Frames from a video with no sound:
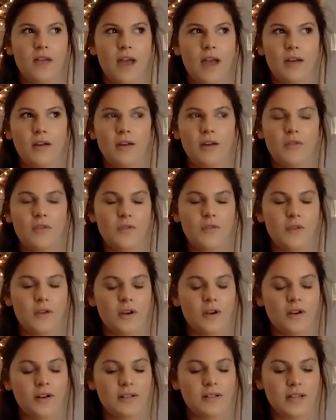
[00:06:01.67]
don't know if you've
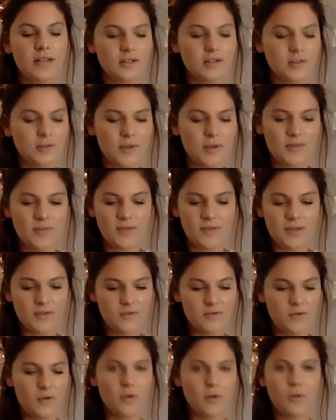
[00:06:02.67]
heard Taylor
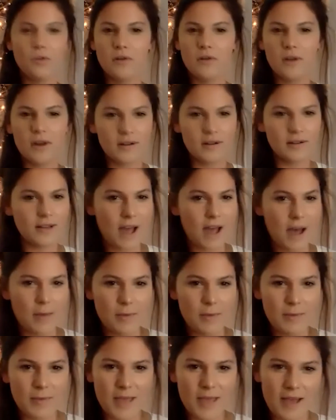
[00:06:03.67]
Swift's Folklore
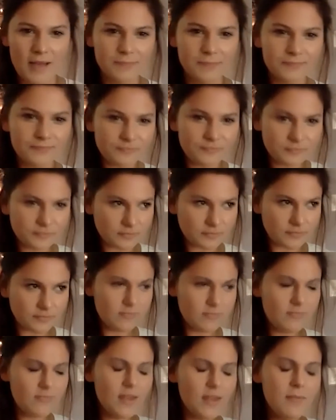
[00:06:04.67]
album yet,
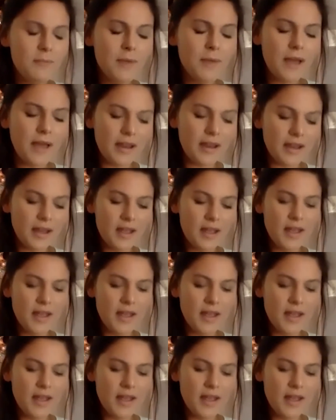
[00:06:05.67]
but